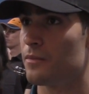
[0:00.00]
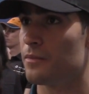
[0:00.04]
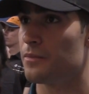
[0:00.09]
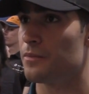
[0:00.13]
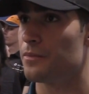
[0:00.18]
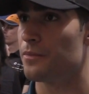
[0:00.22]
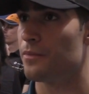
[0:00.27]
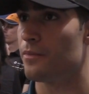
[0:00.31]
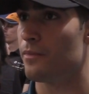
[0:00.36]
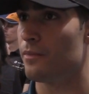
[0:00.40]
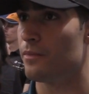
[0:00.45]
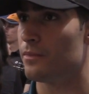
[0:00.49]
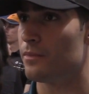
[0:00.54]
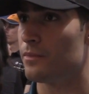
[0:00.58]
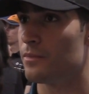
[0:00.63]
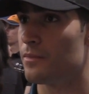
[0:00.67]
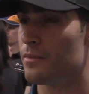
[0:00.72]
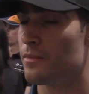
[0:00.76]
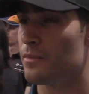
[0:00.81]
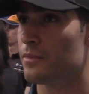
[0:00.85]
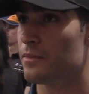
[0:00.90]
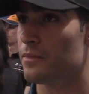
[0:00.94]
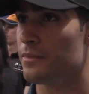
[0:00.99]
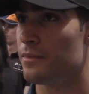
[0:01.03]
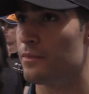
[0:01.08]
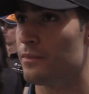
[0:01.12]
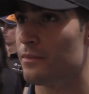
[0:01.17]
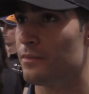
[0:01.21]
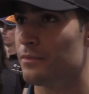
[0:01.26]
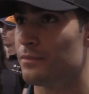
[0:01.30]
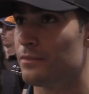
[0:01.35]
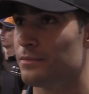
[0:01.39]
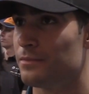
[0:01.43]
3-minute penalty, which
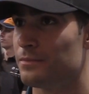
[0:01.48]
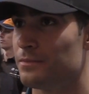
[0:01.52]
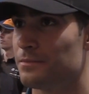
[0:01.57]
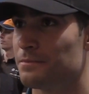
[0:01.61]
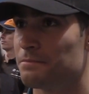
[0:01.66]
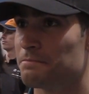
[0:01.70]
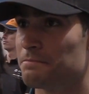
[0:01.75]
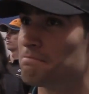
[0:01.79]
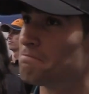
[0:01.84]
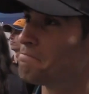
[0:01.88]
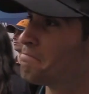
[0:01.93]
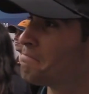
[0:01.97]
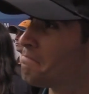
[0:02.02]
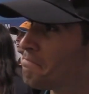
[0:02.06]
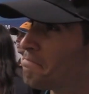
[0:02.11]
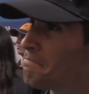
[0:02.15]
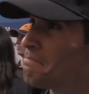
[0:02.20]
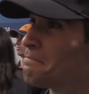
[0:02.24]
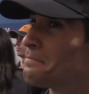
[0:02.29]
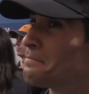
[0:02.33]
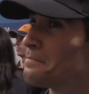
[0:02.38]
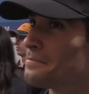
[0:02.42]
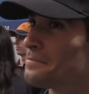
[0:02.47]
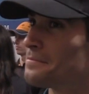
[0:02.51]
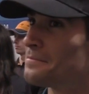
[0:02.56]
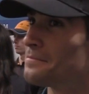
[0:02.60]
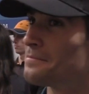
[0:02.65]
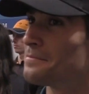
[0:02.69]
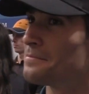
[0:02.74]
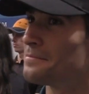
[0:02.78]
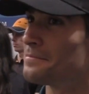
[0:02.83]
seems a bit ludicrous.